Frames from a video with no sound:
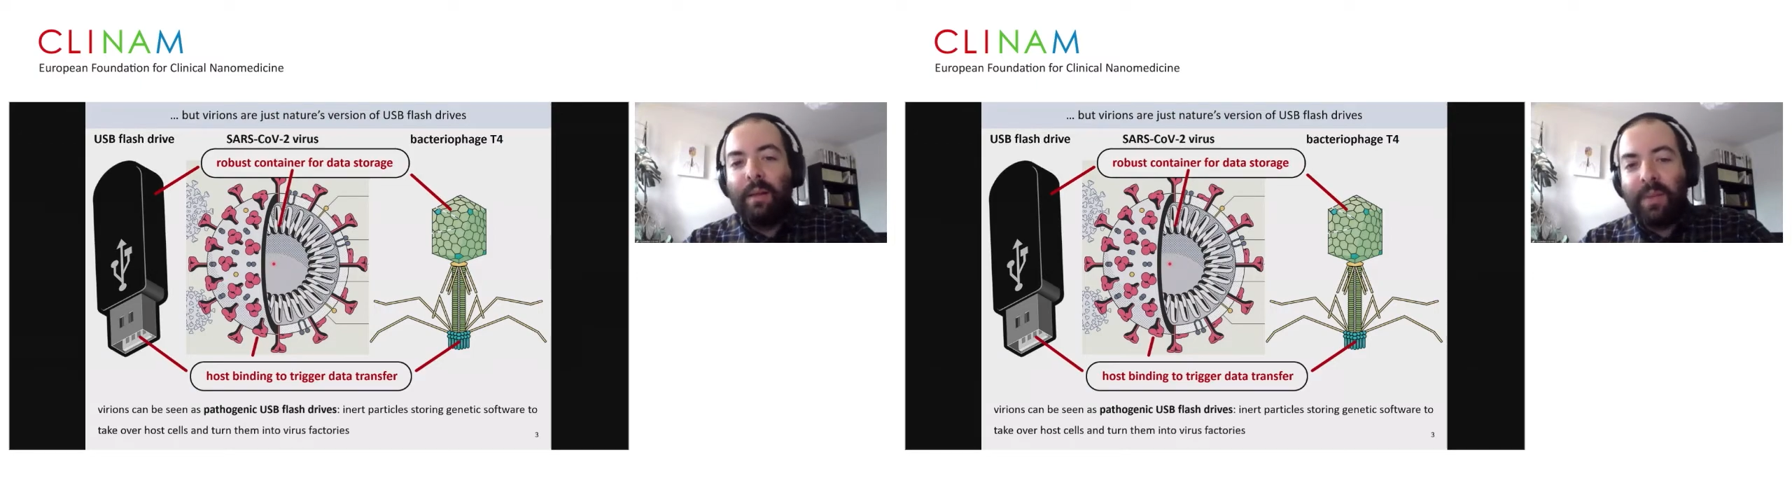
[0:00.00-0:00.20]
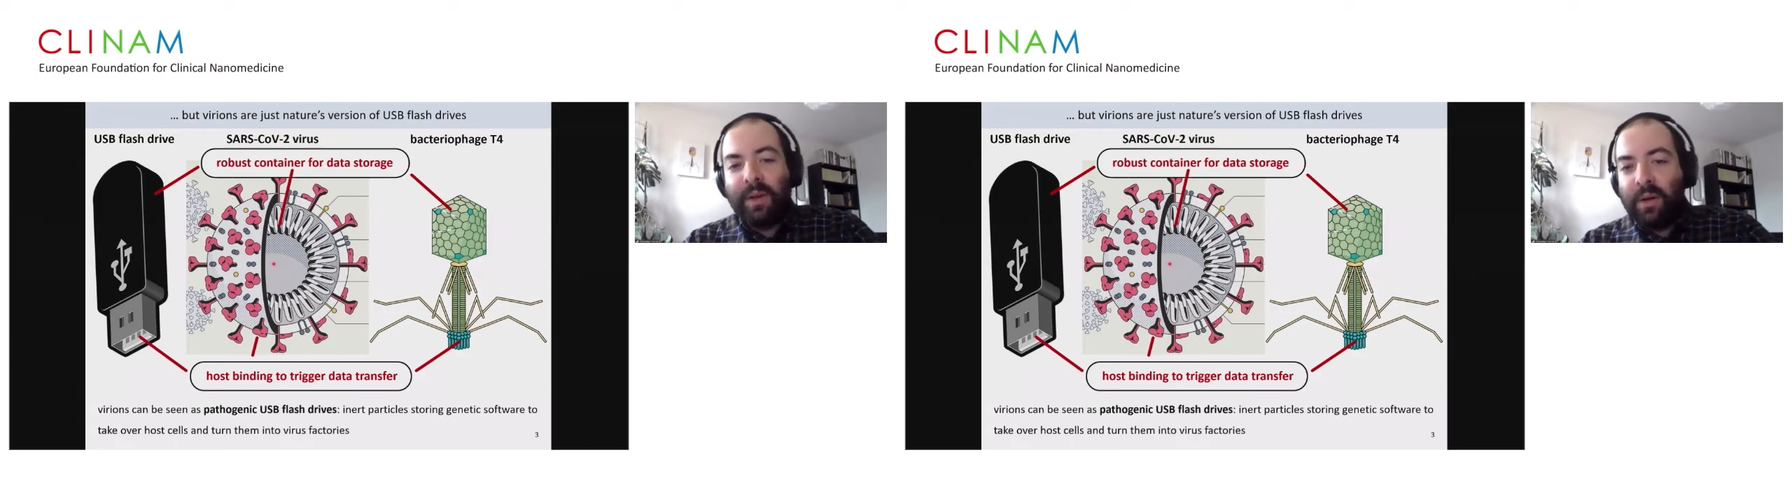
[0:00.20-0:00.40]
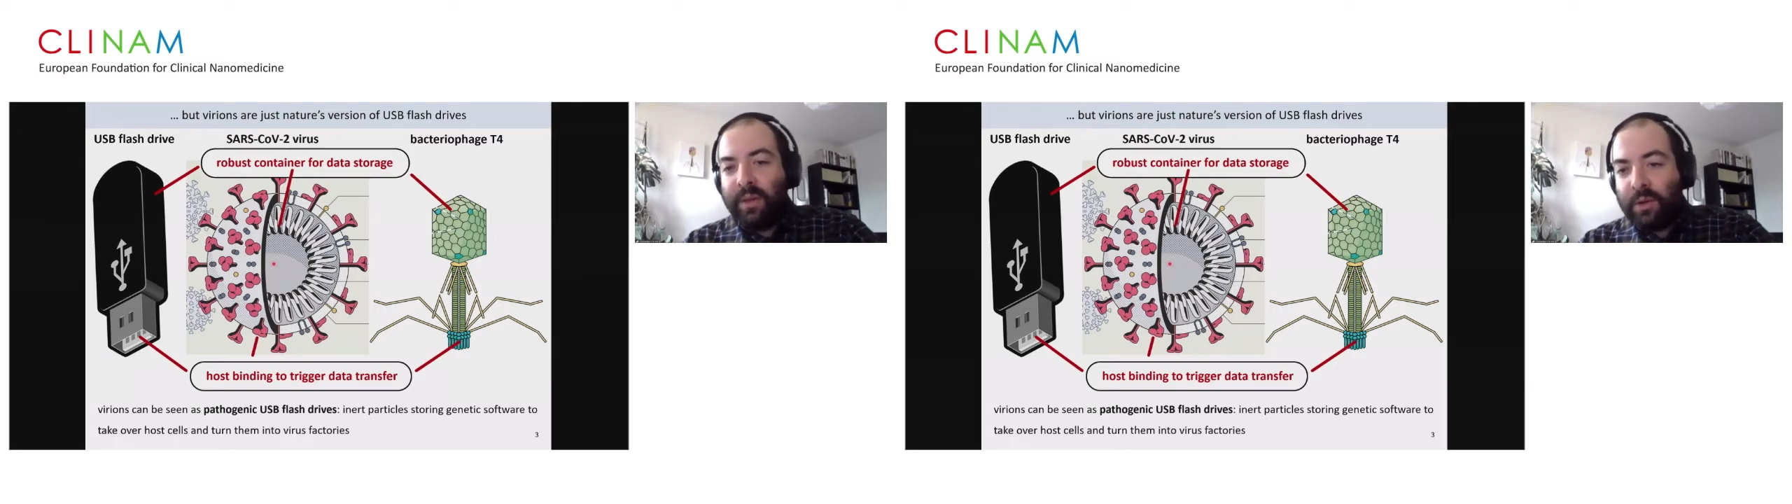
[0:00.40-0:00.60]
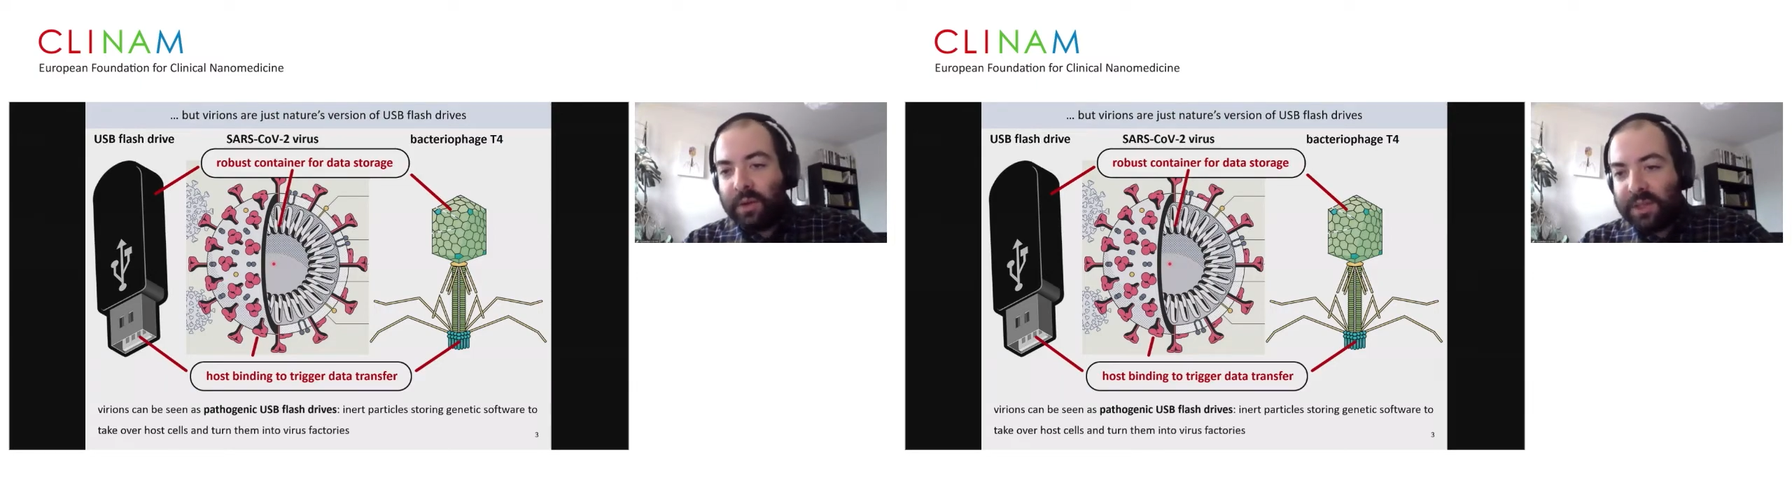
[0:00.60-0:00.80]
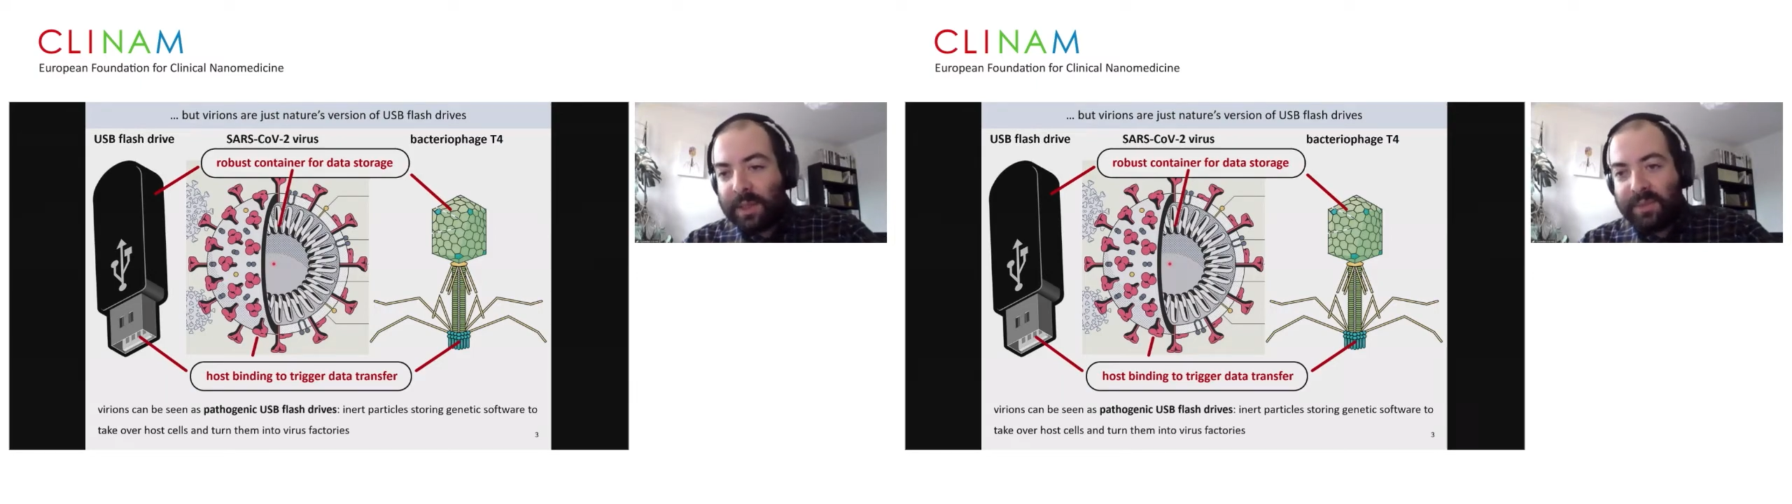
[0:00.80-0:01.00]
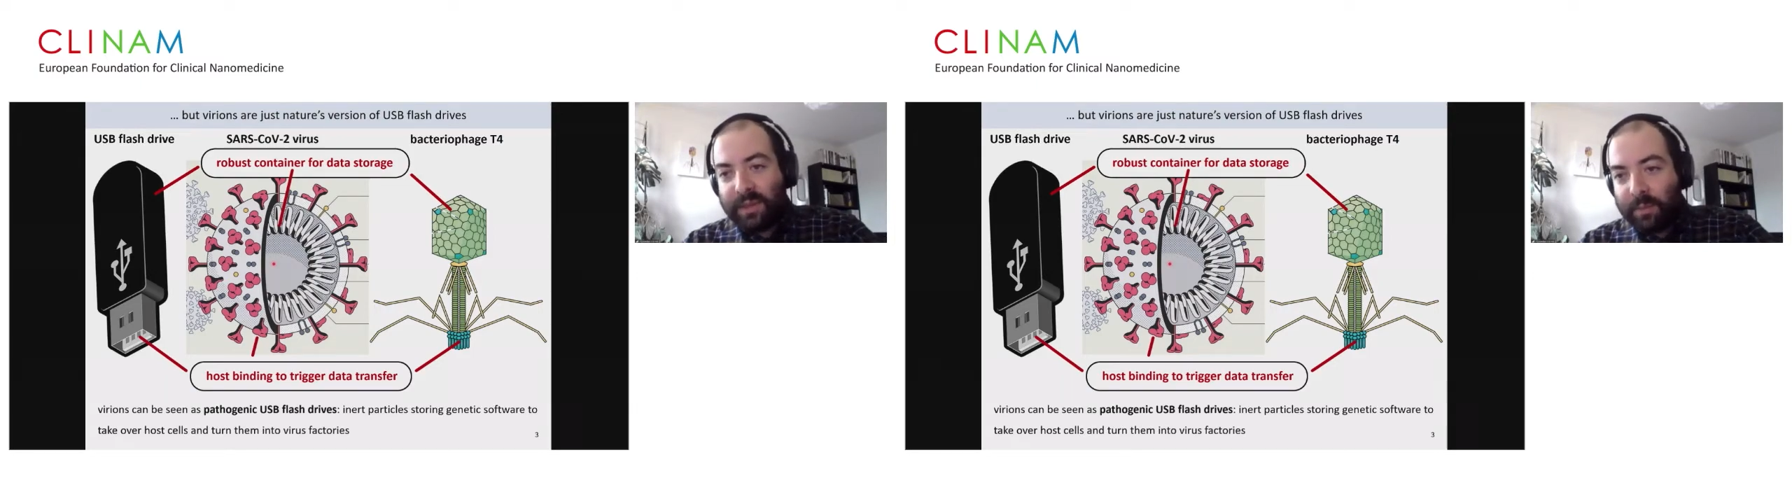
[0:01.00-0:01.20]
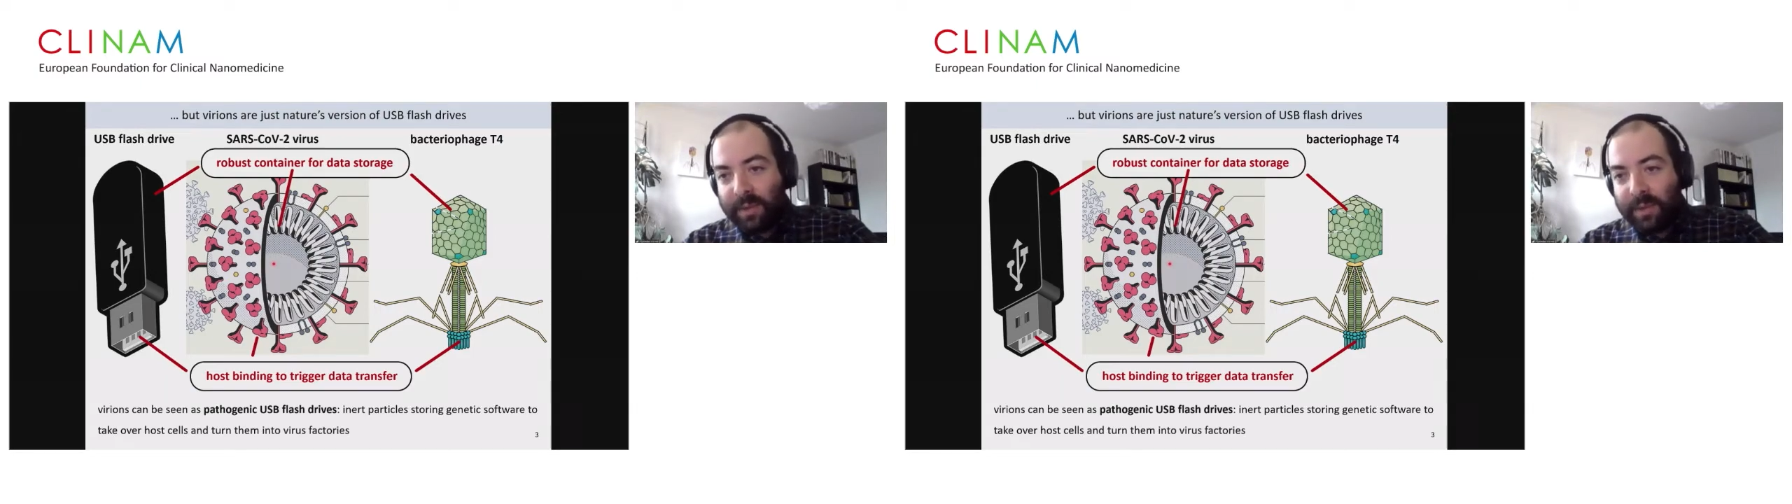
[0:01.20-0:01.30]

But all the concepts are